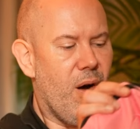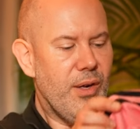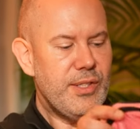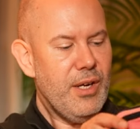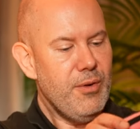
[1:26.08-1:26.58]

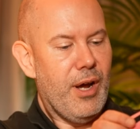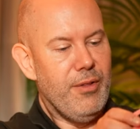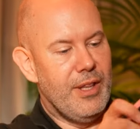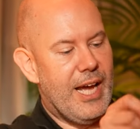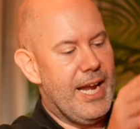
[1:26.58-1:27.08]
I don't
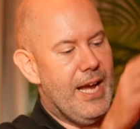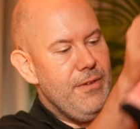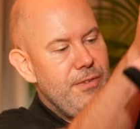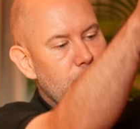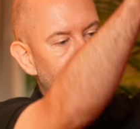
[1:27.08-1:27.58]
know that they
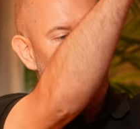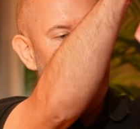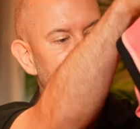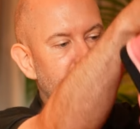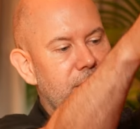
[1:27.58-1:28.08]
have, to be
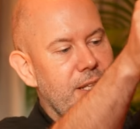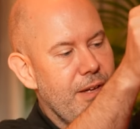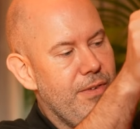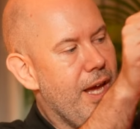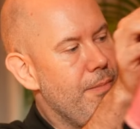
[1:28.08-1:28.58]
honest. I think
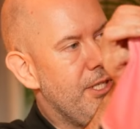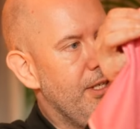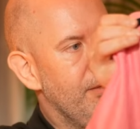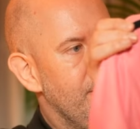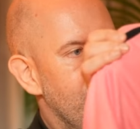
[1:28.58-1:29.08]
they've kept
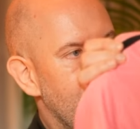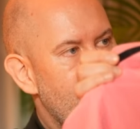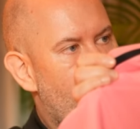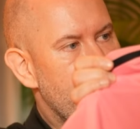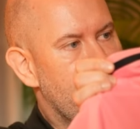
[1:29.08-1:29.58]
it
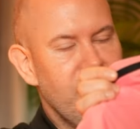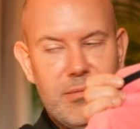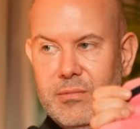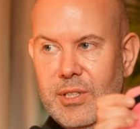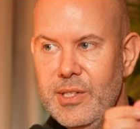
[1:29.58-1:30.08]
nice
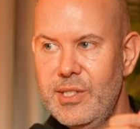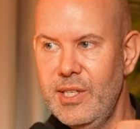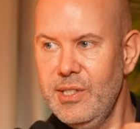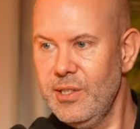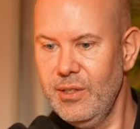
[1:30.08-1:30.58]
and
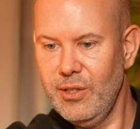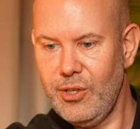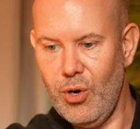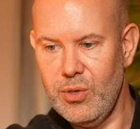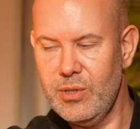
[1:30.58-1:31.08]
consistent
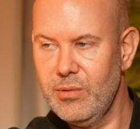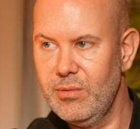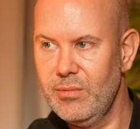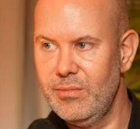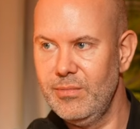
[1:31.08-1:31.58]
across
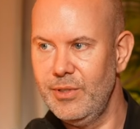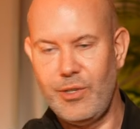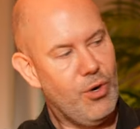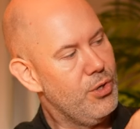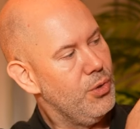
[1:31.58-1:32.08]

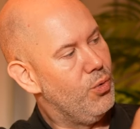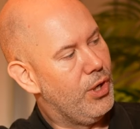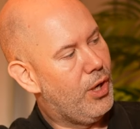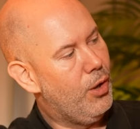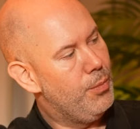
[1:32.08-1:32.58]
all
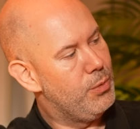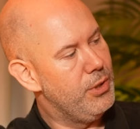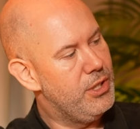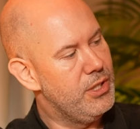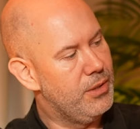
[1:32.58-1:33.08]
the clubs,
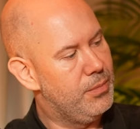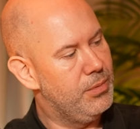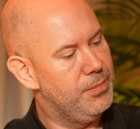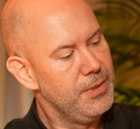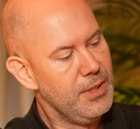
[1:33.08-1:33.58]
which is a
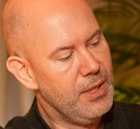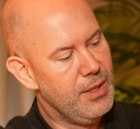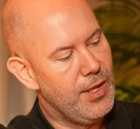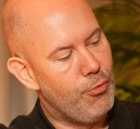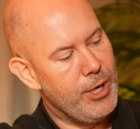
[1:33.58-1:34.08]

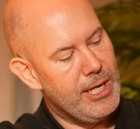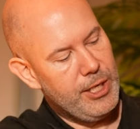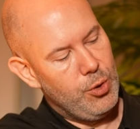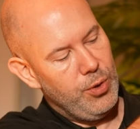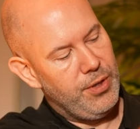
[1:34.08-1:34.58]
really good